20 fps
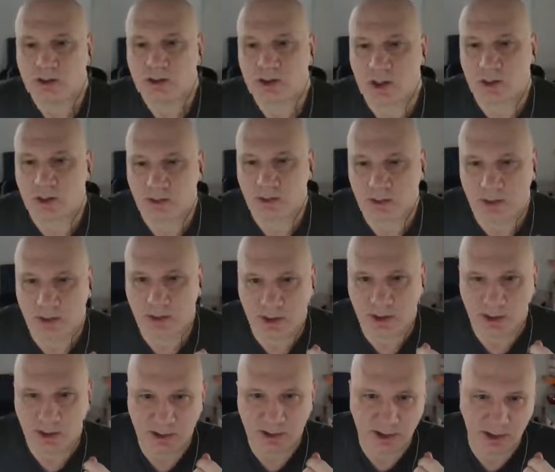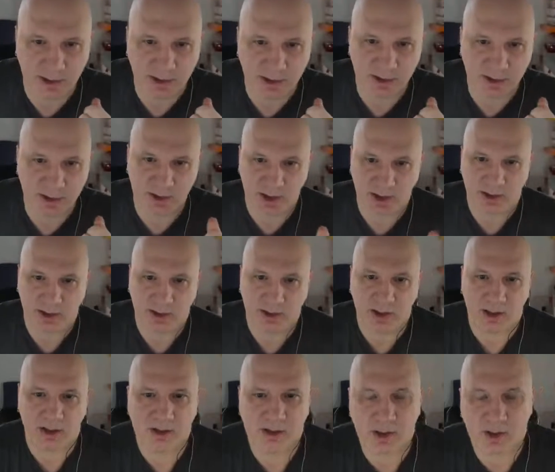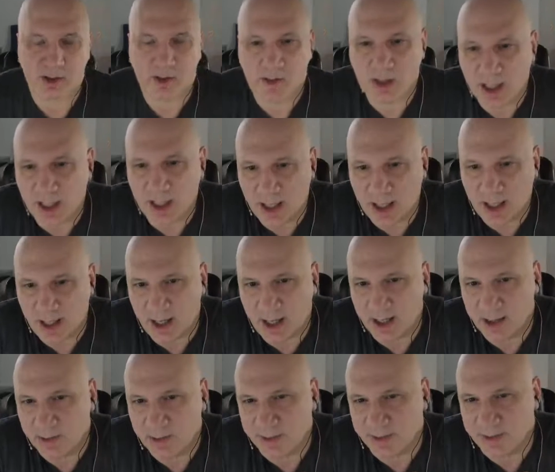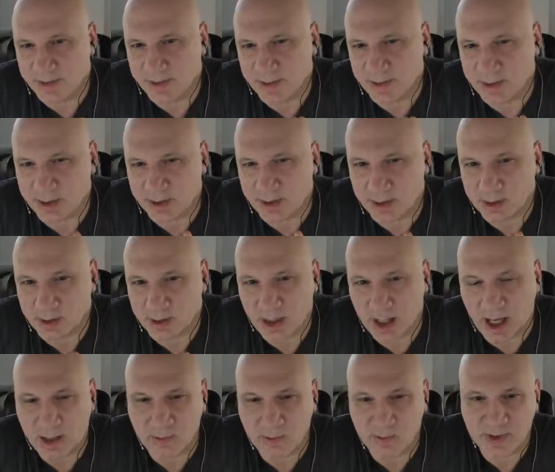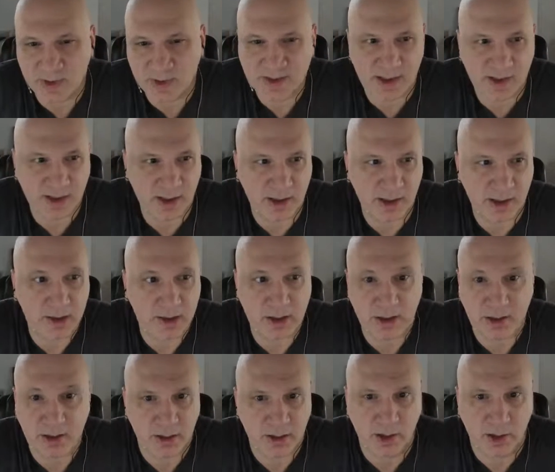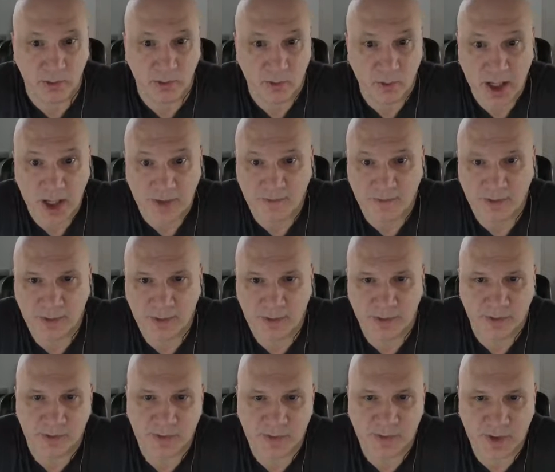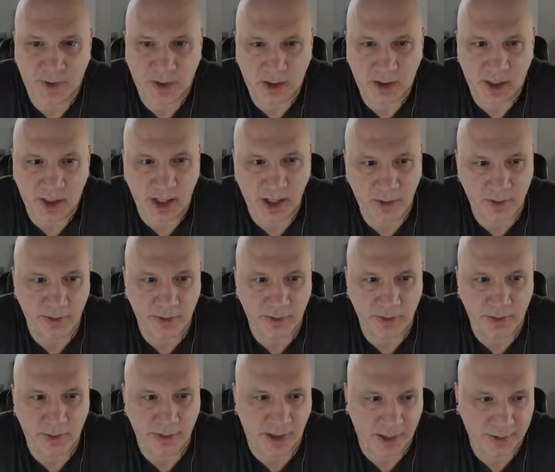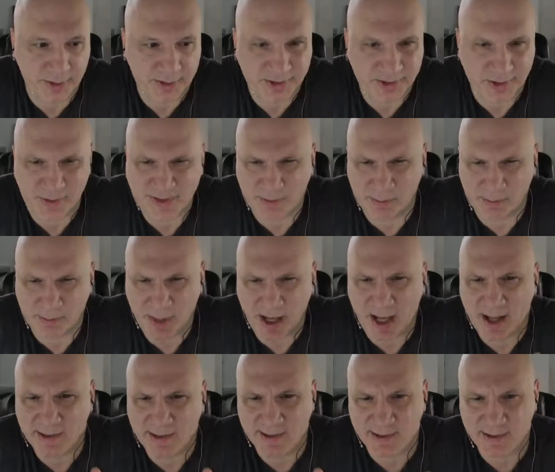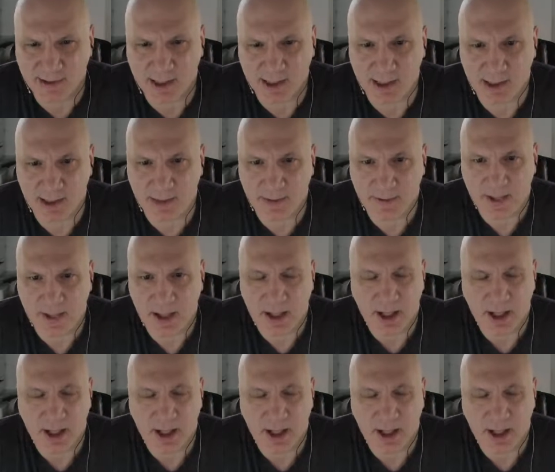So here's the interesting thing. So I agree with you there. I don't want to say that, never use the cloud or the cloud is always a bad thing.